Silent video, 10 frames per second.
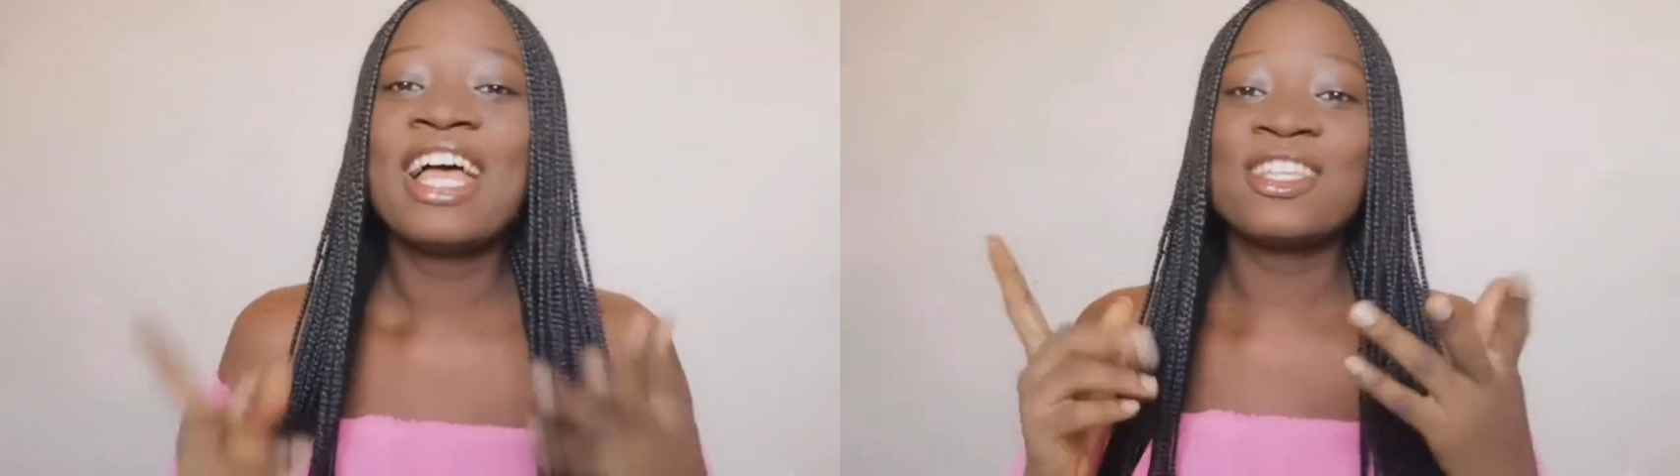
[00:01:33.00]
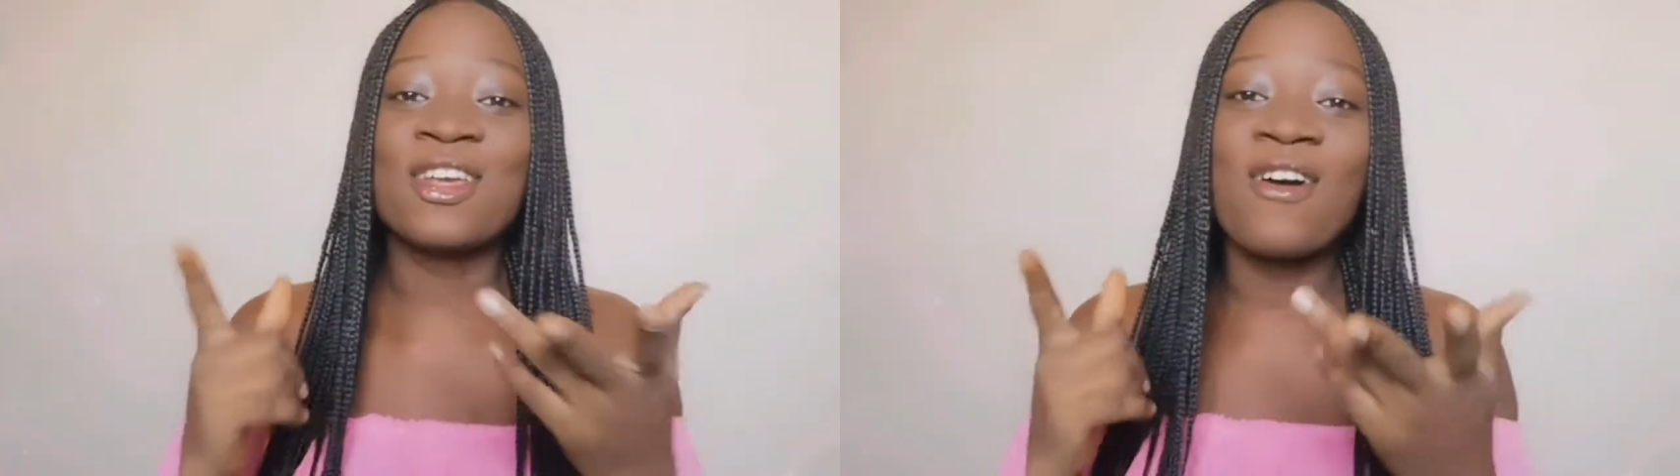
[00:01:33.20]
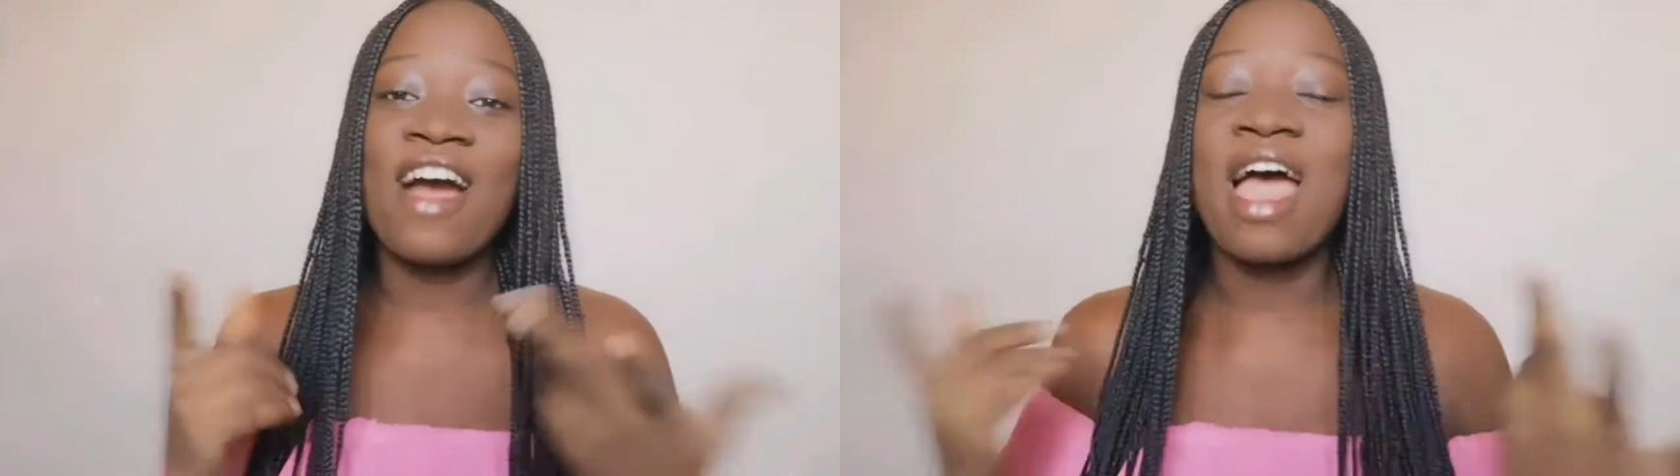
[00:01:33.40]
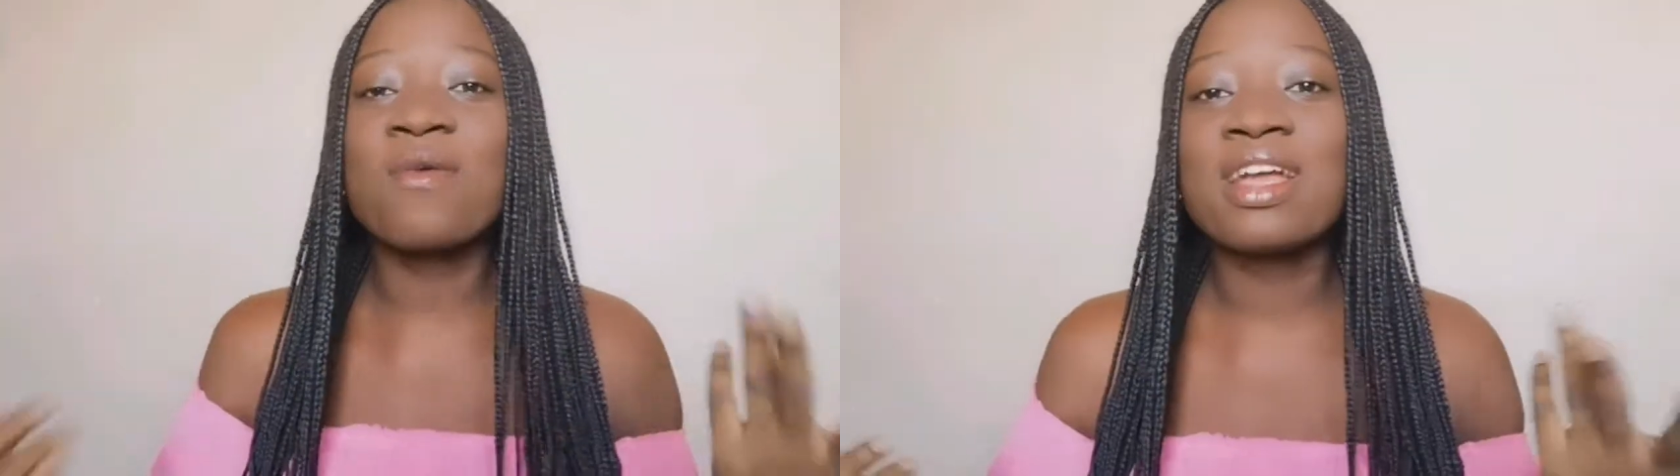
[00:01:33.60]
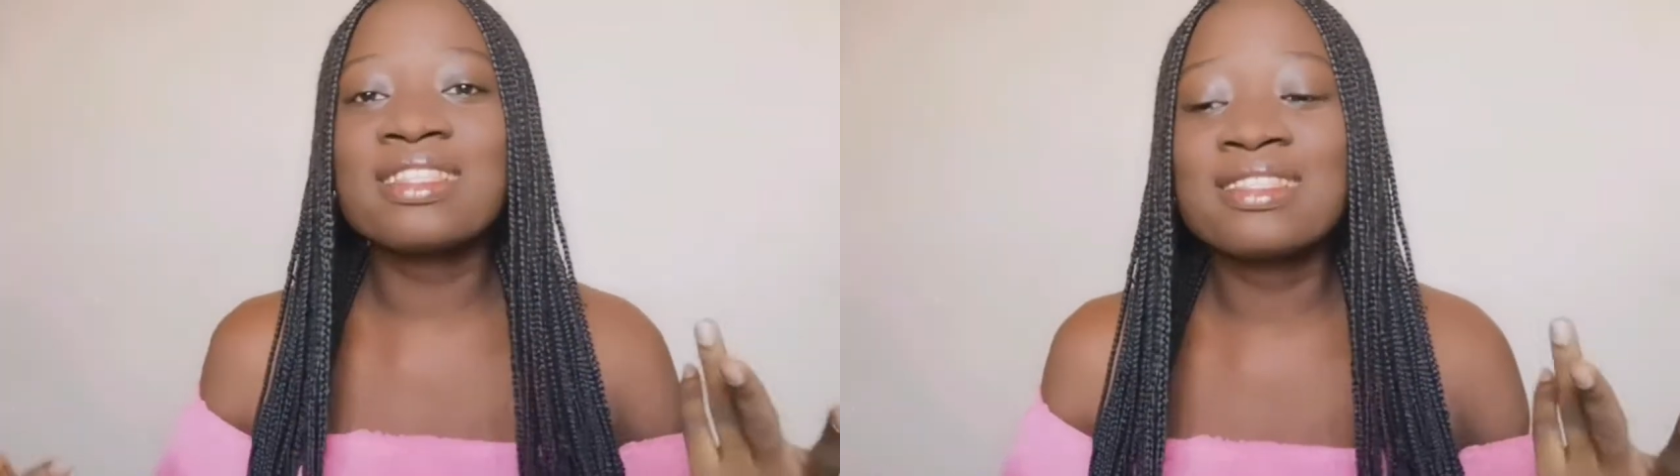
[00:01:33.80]
So I
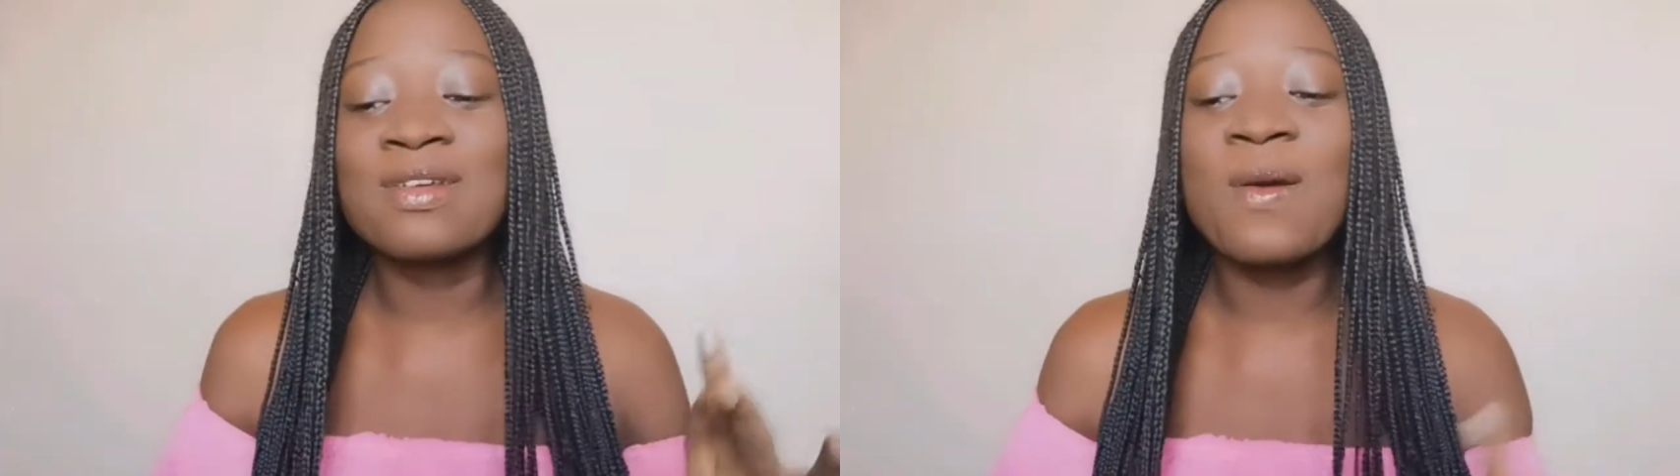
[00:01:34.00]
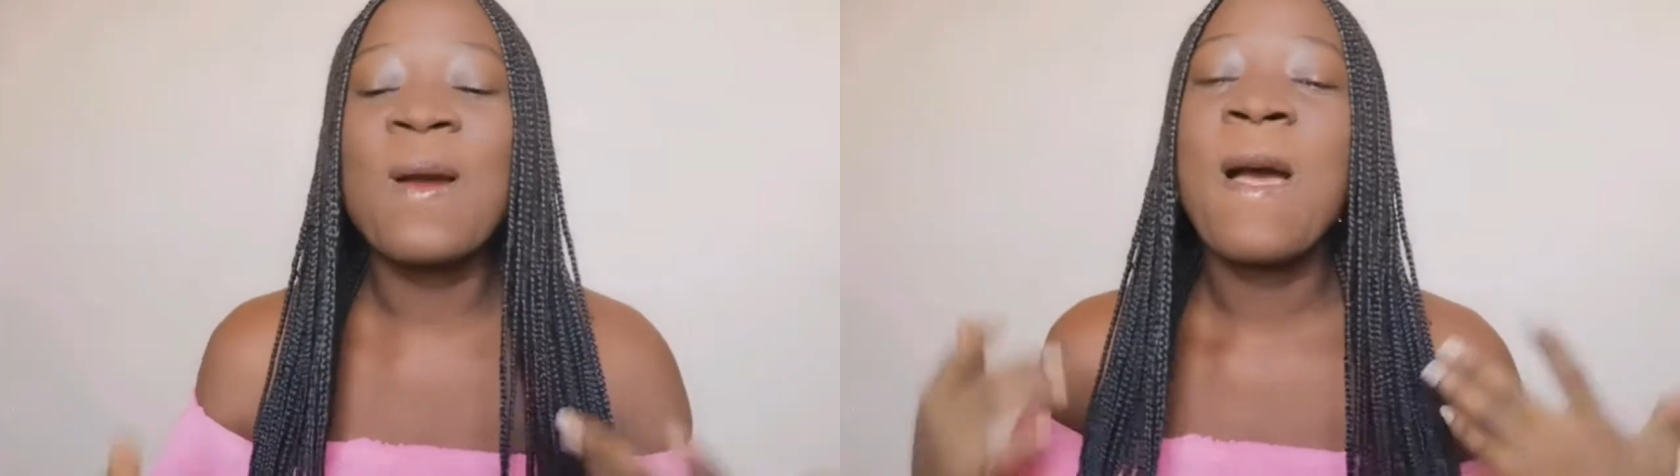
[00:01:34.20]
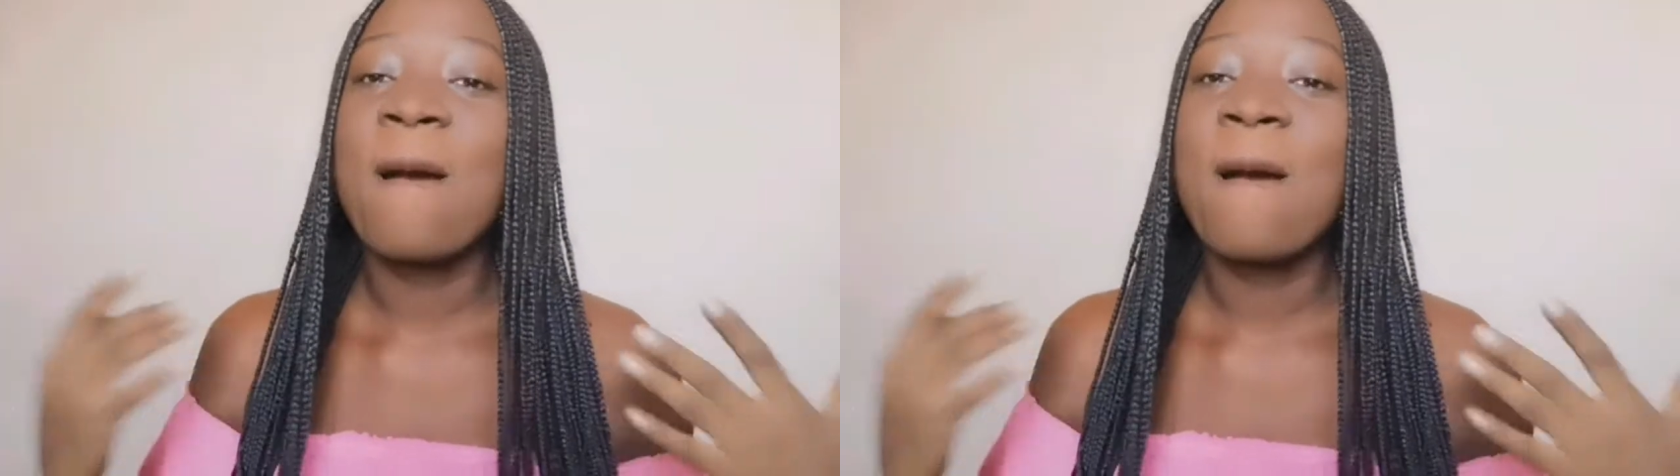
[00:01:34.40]
went to